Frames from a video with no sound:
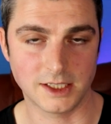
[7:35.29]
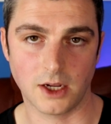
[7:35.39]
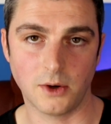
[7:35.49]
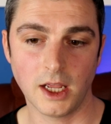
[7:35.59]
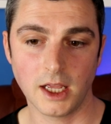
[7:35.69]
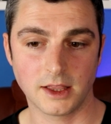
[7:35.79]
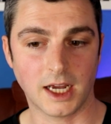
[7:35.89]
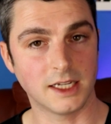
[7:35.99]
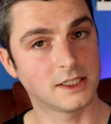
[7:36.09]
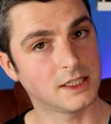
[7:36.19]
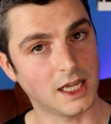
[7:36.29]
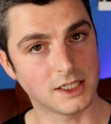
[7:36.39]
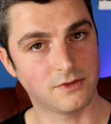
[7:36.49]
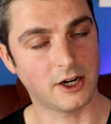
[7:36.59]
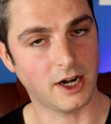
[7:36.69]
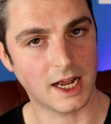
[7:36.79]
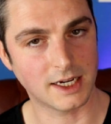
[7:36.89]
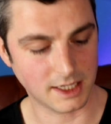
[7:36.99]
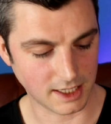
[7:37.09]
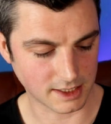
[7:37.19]
So that is very
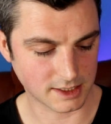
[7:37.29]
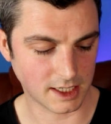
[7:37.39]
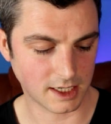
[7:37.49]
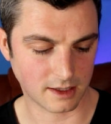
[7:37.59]
handy indeed,